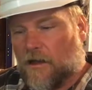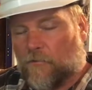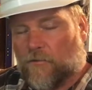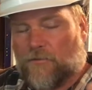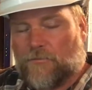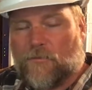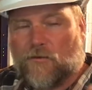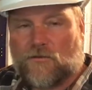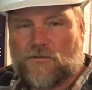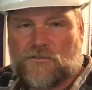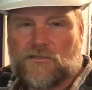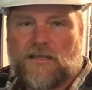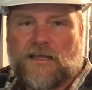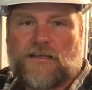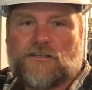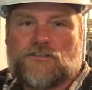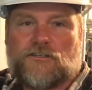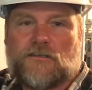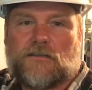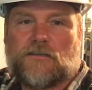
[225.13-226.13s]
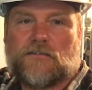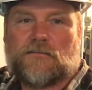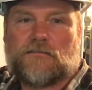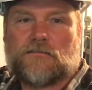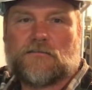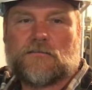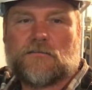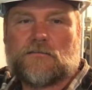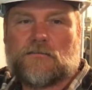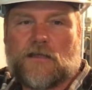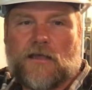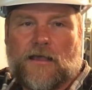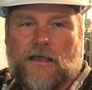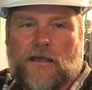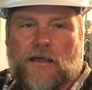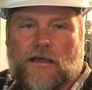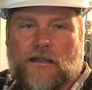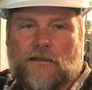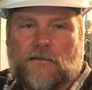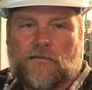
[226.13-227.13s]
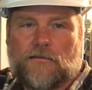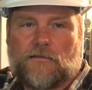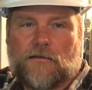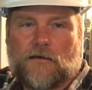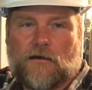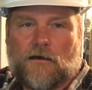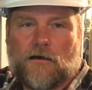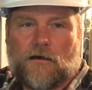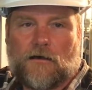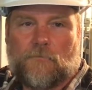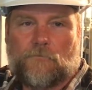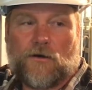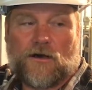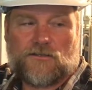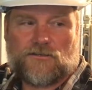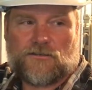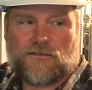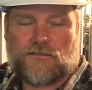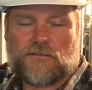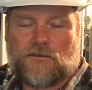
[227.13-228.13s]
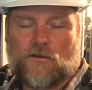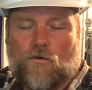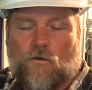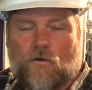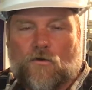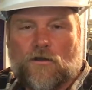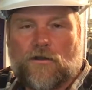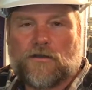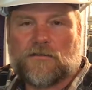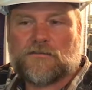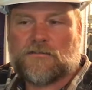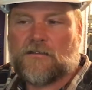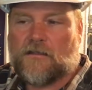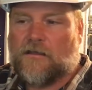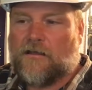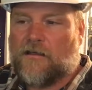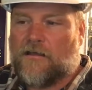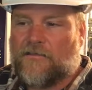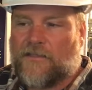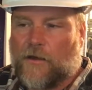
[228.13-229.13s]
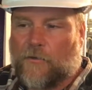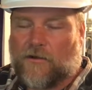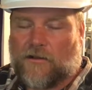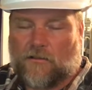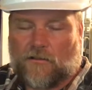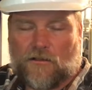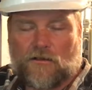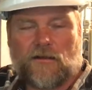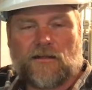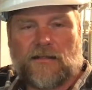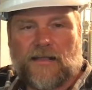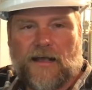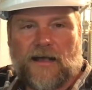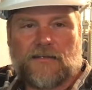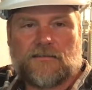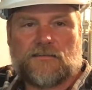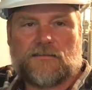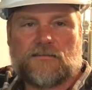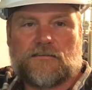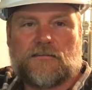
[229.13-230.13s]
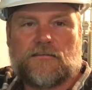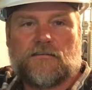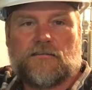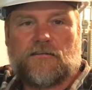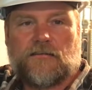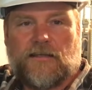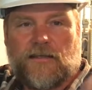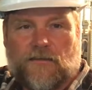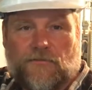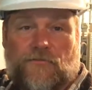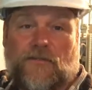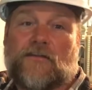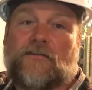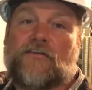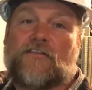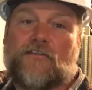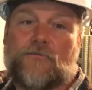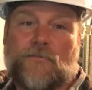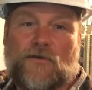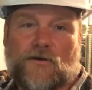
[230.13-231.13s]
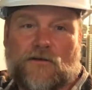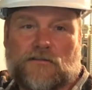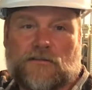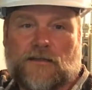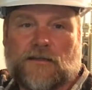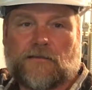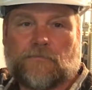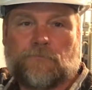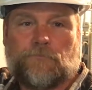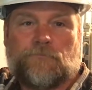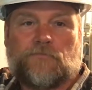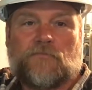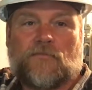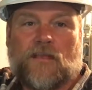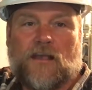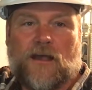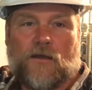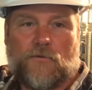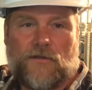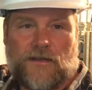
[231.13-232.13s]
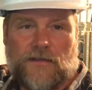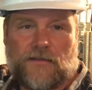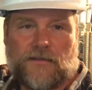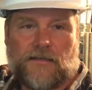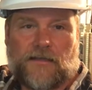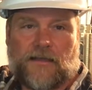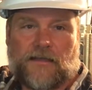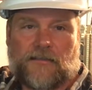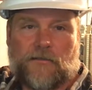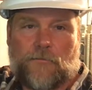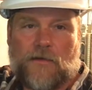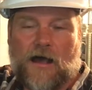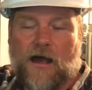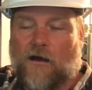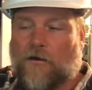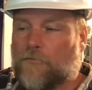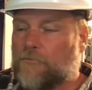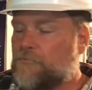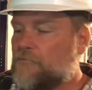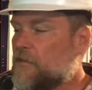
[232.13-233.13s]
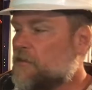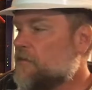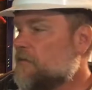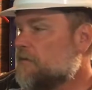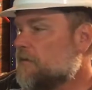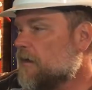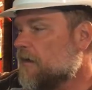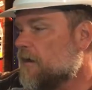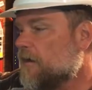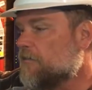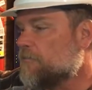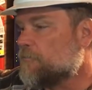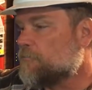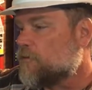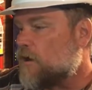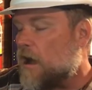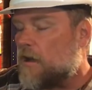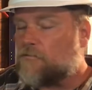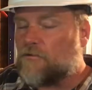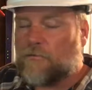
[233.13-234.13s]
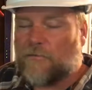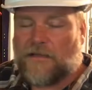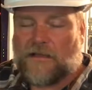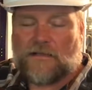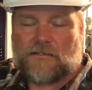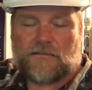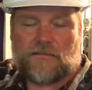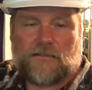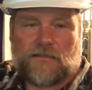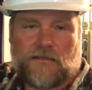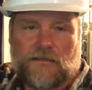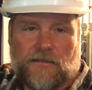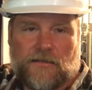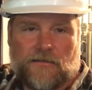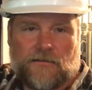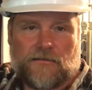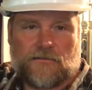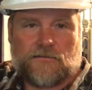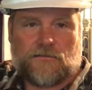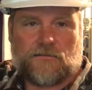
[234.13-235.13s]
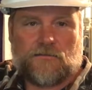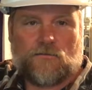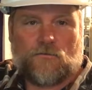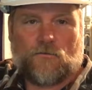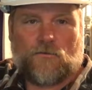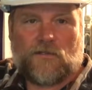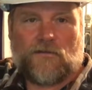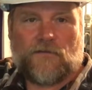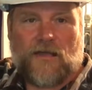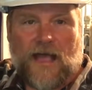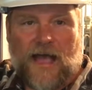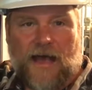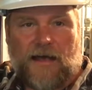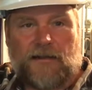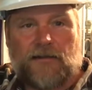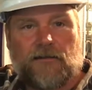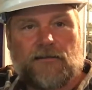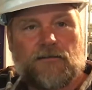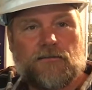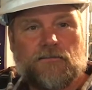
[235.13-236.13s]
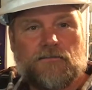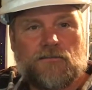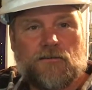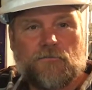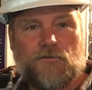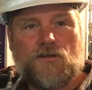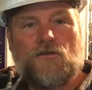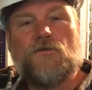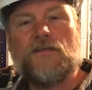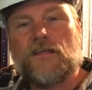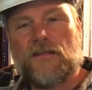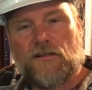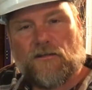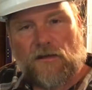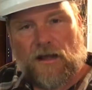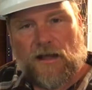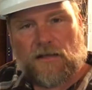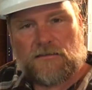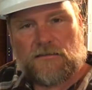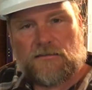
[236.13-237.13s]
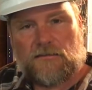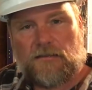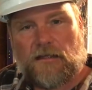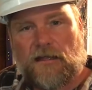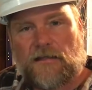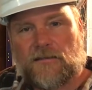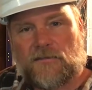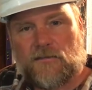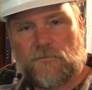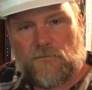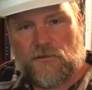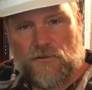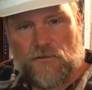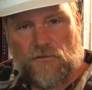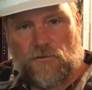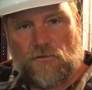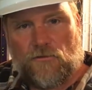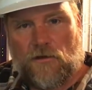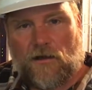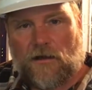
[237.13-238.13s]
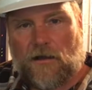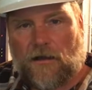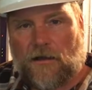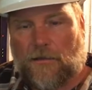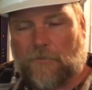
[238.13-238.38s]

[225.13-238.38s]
with pull stations and buzzers and horns that would alert guests if they're in the building and we need to get them out. The problem is we've added some new egress and some new